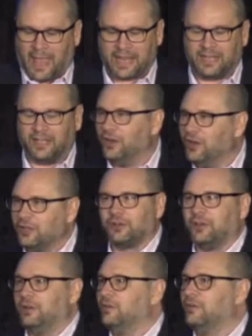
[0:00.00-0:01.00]
And it
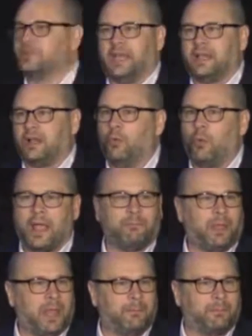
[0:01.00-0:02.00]
literally was like a
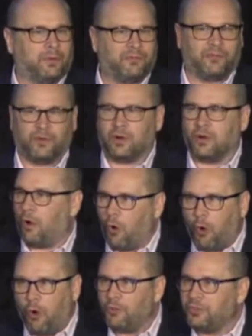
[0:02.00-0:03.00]
white paper for
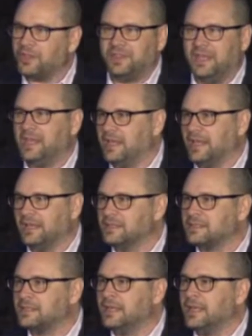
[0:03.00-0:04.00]
all the
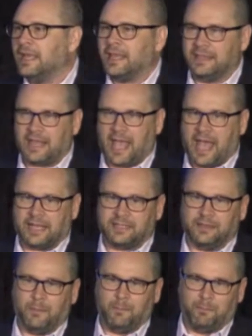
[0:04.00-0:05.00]
things
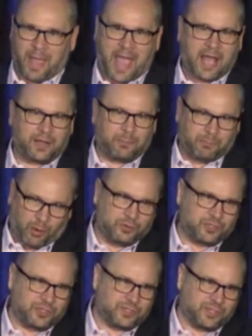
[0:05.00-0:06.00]
that bad
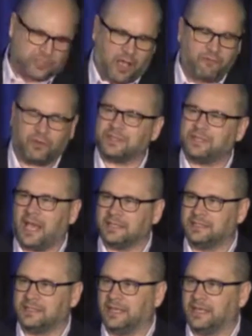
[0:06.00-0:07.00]
approaches to software
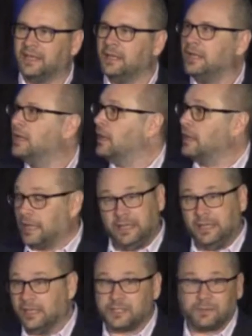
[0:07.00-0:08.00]
testing
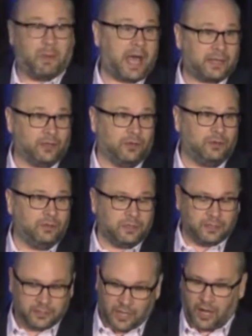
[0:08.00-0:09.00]
in this
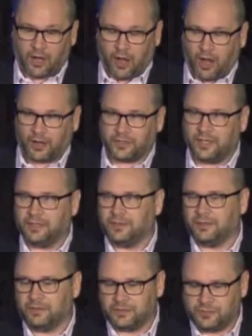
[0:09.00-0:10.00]
model are
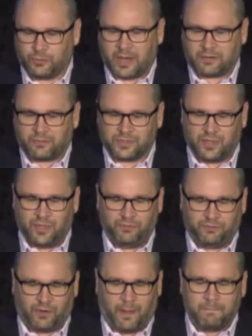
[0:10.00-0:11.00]
the direct
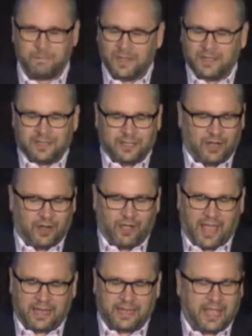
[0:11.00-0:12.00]
result from, you know,
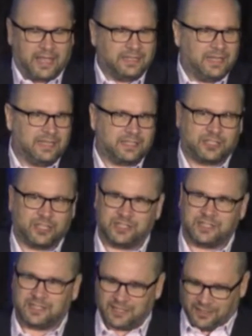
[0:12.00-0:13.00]
and it's
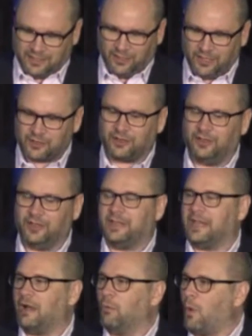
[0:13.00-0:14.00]
just literally
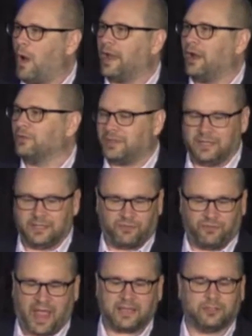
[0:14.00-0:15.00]
looking at why aren't
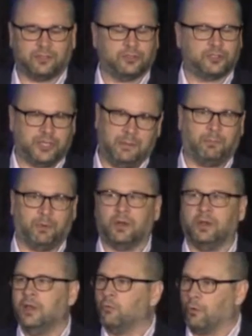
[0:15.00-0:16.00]
things faster,
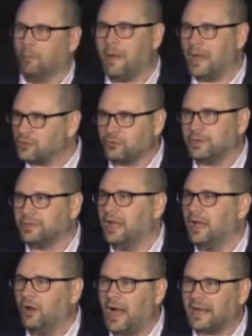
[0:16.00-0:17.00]
cheaper, we're measuring
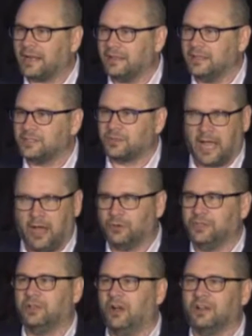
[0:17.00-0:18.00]
the hell out of this,
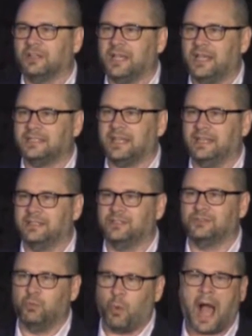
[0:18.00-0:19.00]
counting all our test
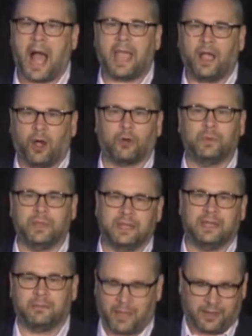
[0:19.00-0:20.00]
cases, why aren't we
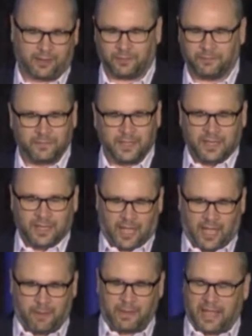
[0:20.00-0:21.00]
getting better?
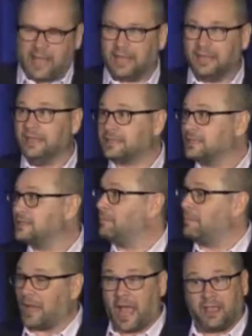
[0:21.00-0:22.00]
And this
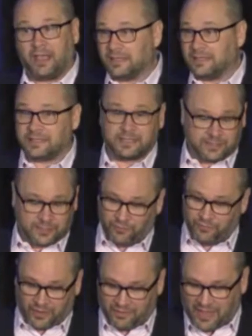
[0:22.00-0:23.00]
is
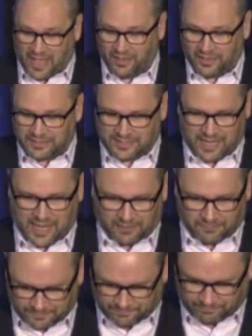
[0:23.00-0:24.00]
still very valid today.